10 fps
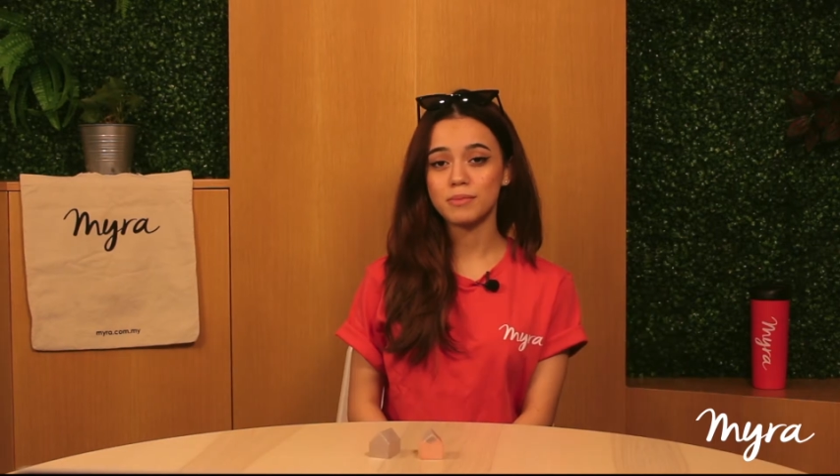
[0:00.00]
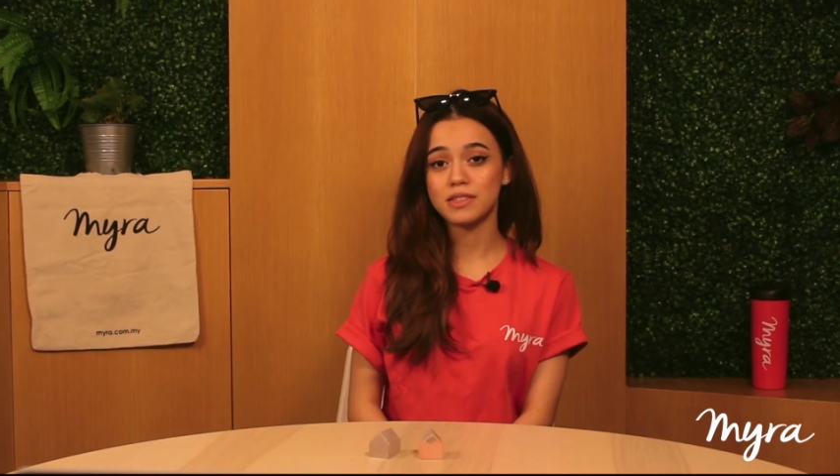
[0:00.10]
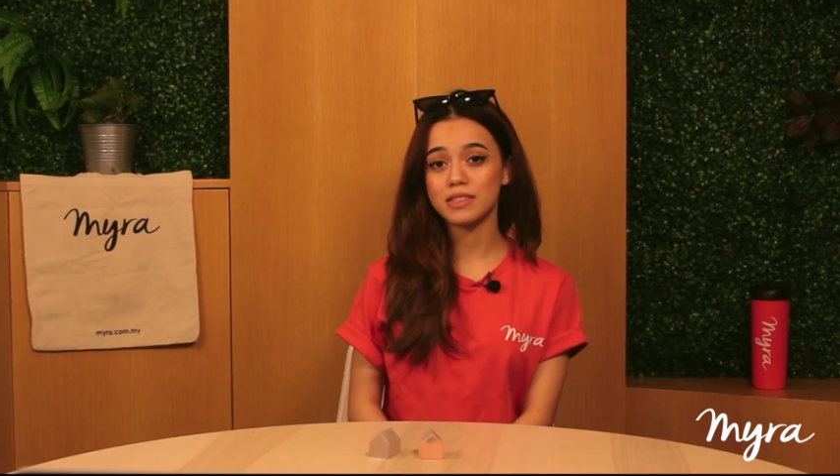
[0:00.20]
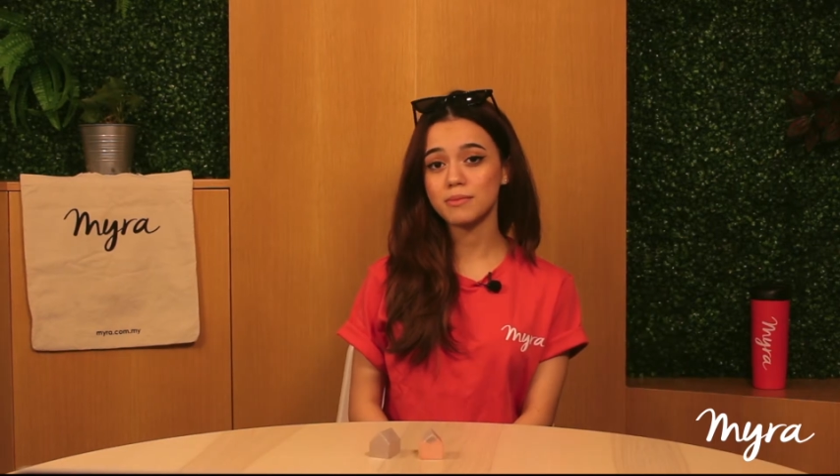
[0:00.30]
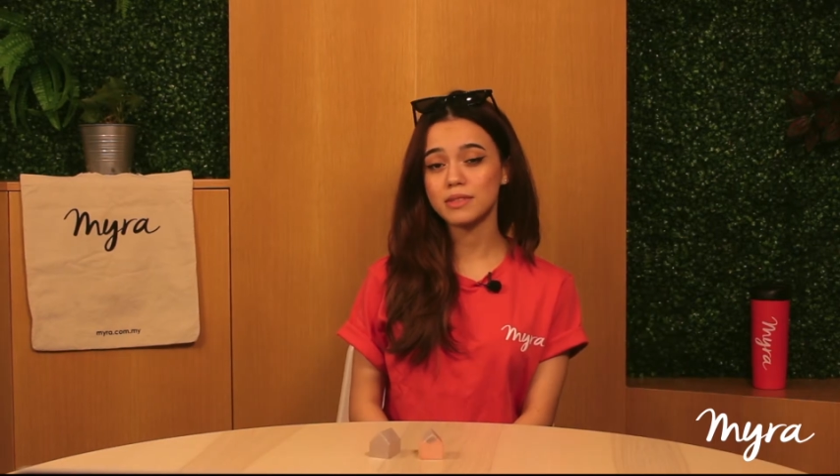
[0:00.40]
But
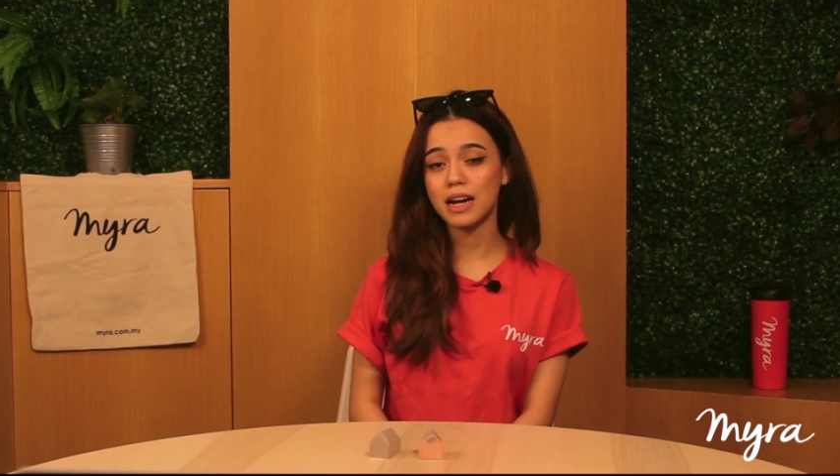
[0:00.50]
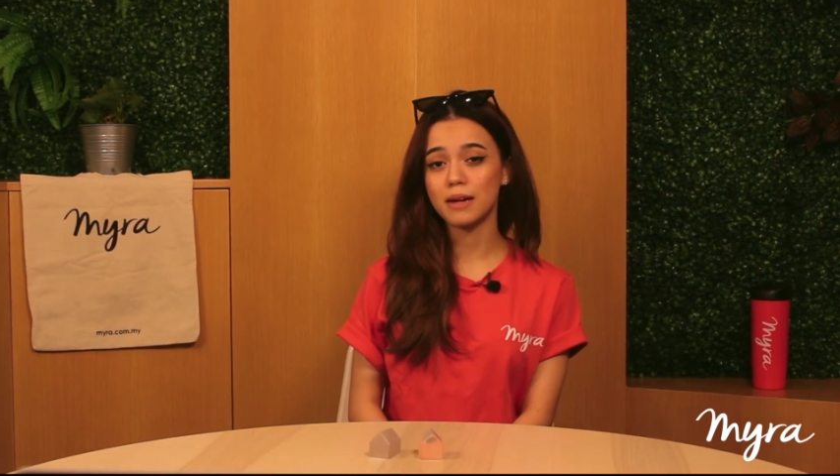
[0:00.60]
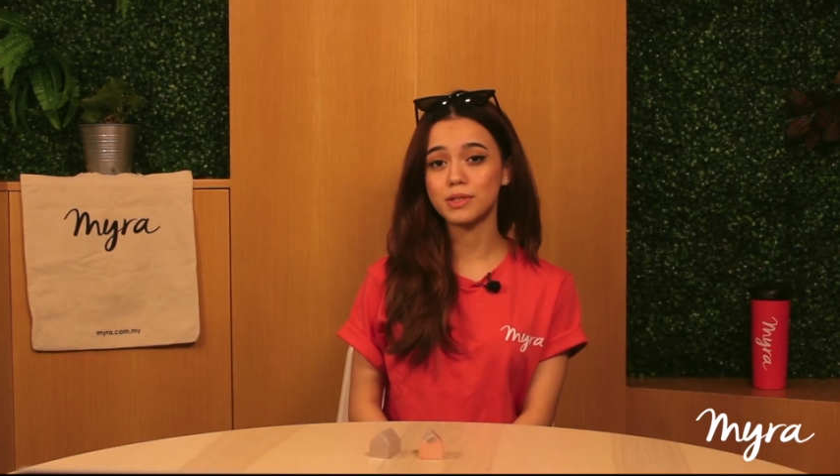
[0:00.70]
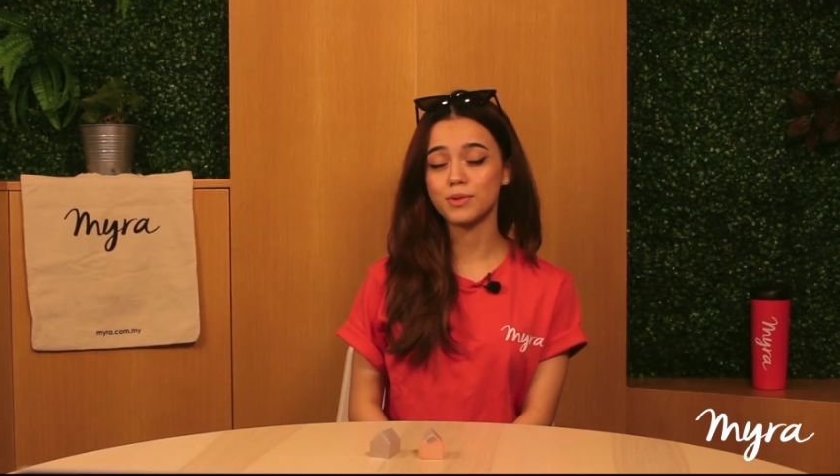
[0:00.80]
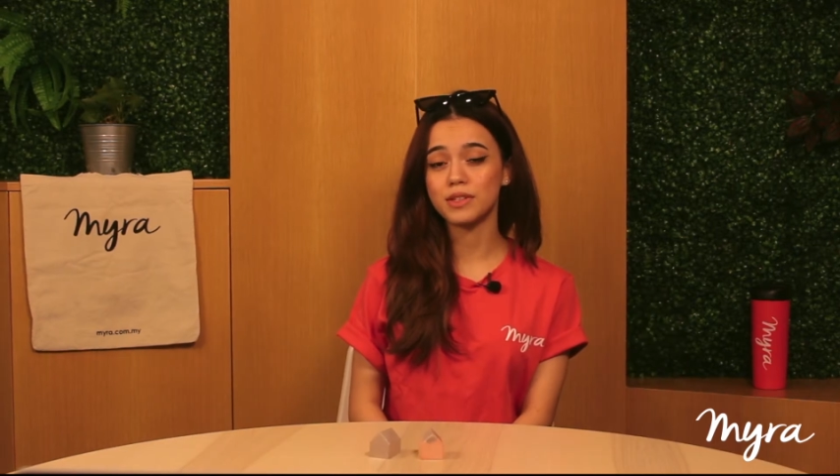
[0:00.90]

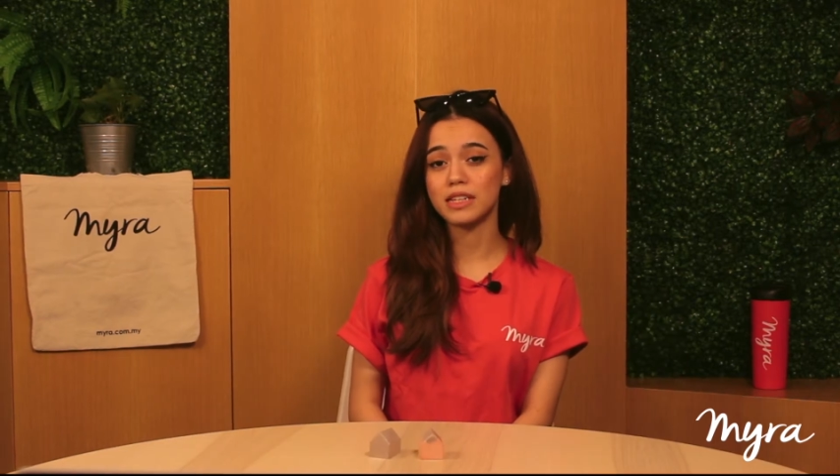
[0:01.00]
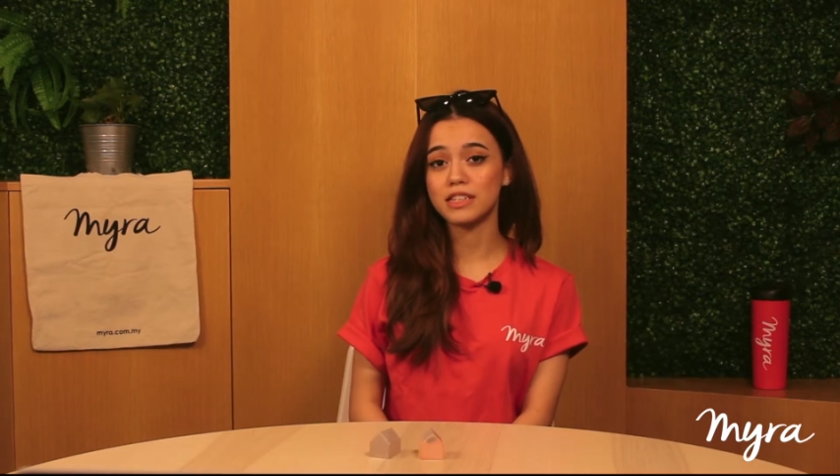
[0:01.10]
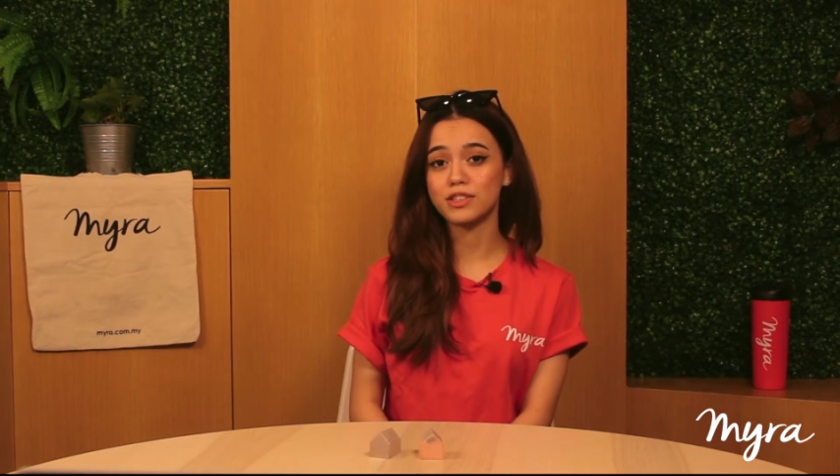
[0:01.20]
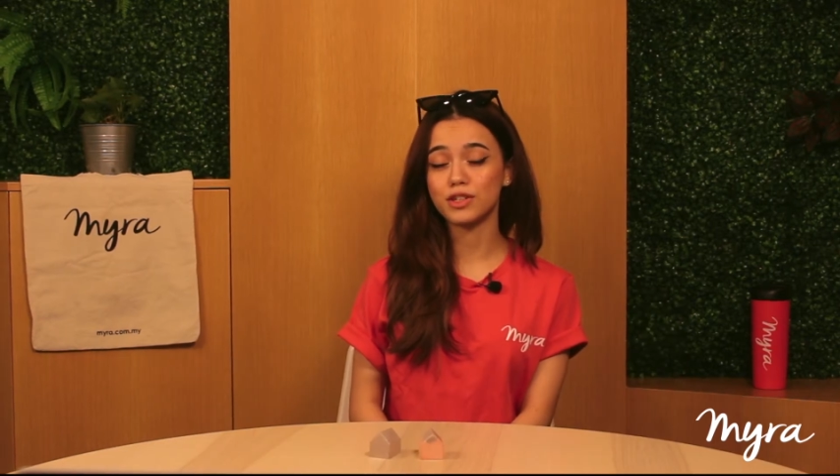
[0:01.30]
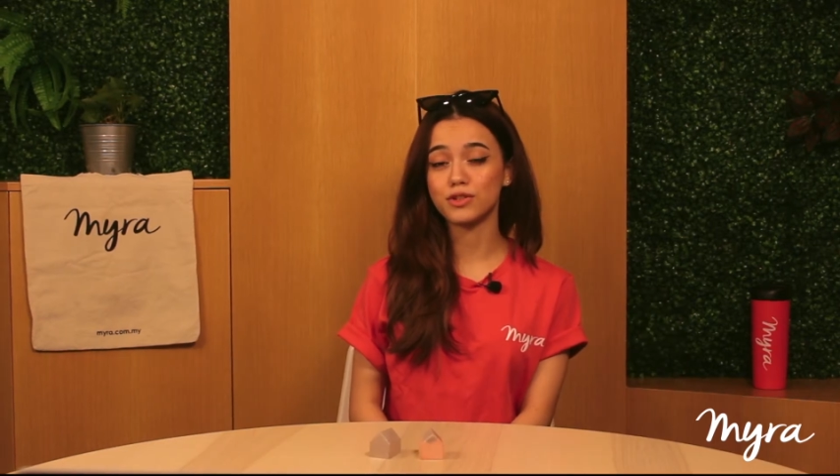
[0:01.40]
sometimes you would need to